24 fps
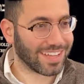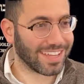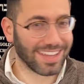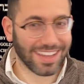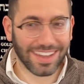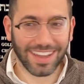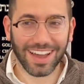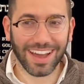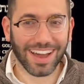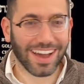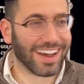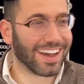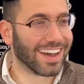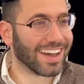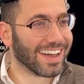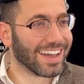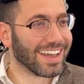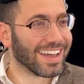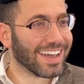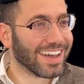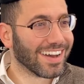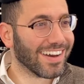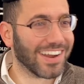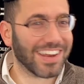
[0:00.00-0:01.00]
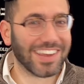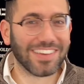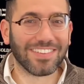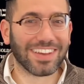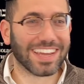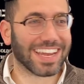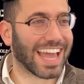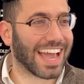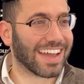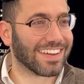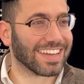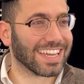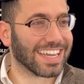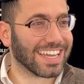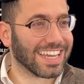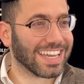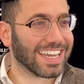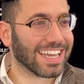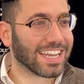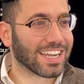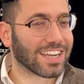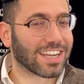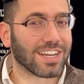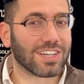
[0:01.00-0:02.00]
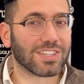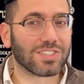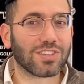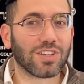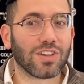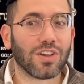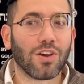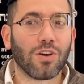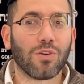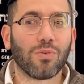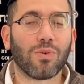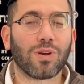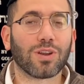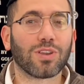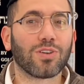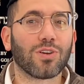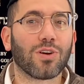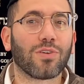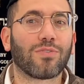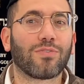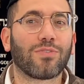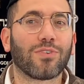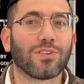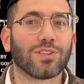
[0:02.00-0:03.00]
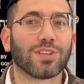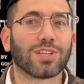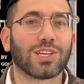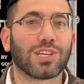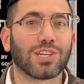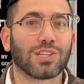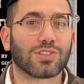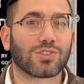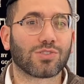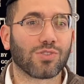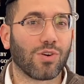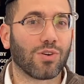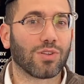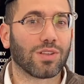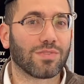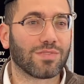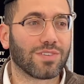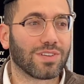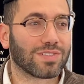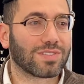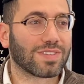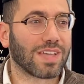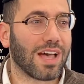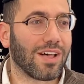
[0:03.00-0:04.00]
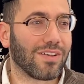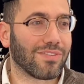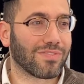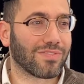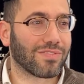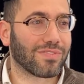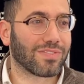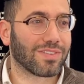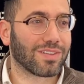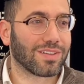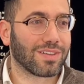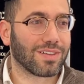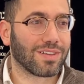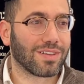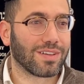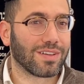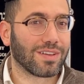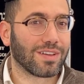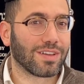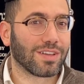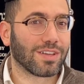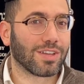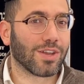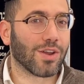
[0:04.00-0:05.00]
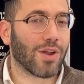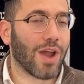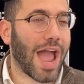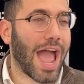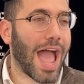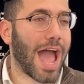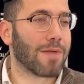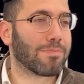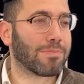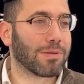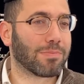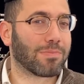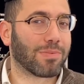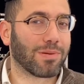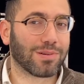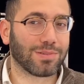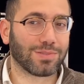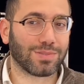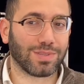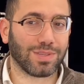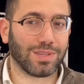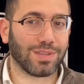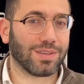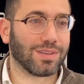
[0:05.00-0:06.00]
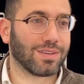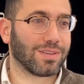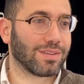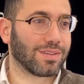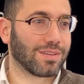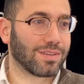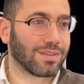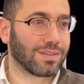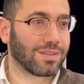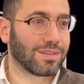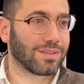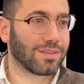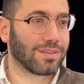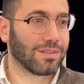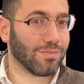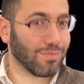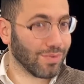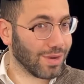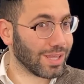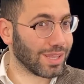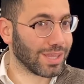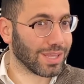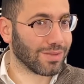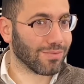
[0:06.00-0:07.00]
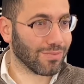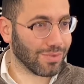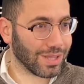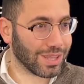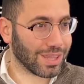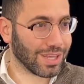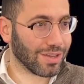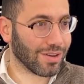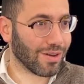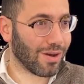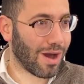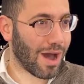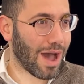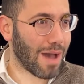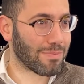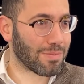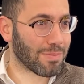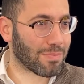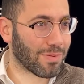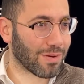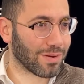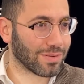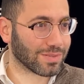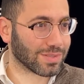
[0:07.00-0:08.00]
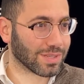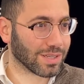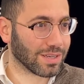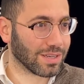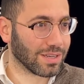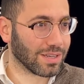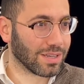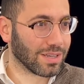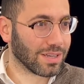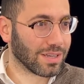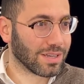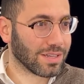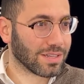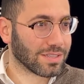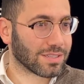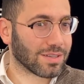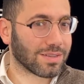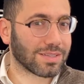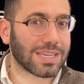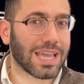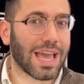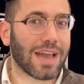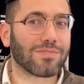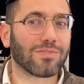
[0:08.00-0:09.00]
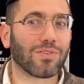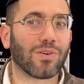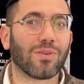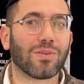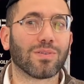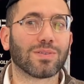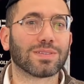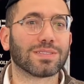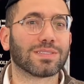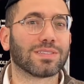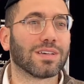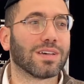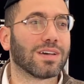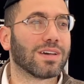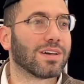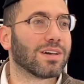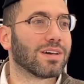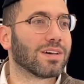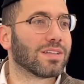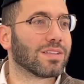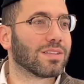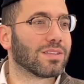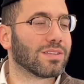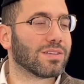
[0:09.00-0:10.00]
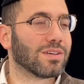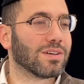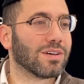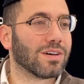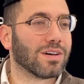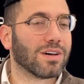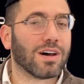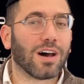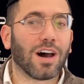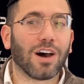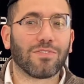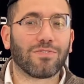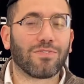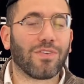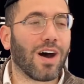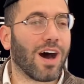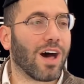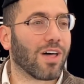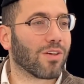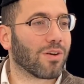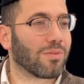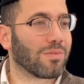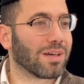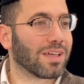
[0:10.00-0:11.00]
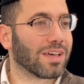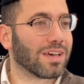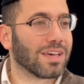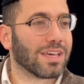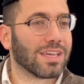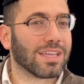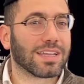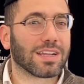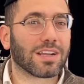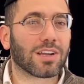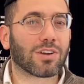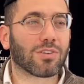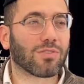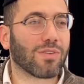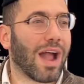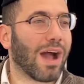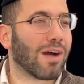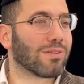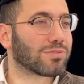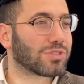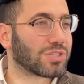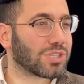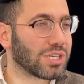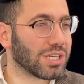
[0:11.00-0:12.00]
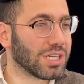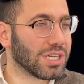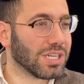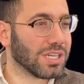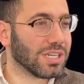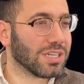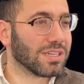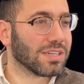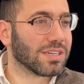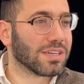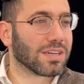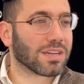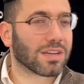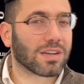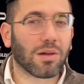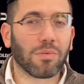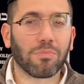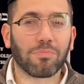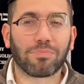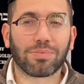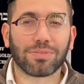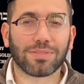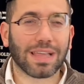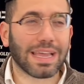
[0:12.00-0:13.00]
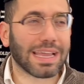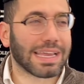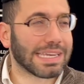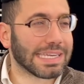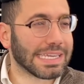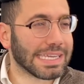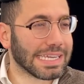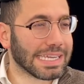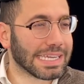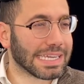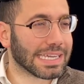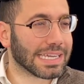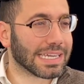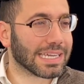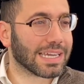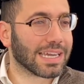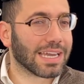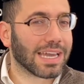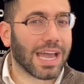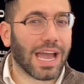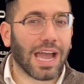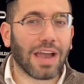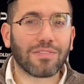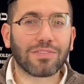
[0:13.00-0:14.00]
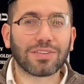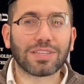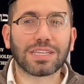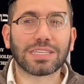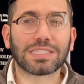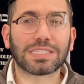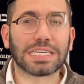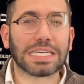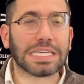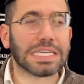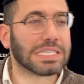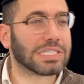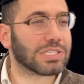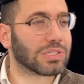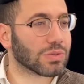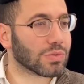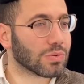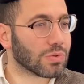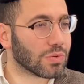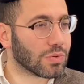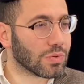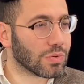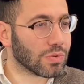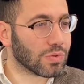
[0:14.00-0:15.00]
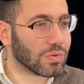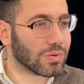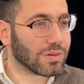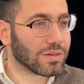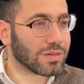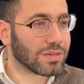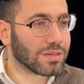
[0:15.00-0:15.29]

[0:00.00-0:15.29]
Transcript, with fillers: what do you mean Because when you're full in control of yourself, you're a happy person. Really, really, you're a happy person. So you have all these, the, a father, mother, grouchy, complaining, everything's an issue.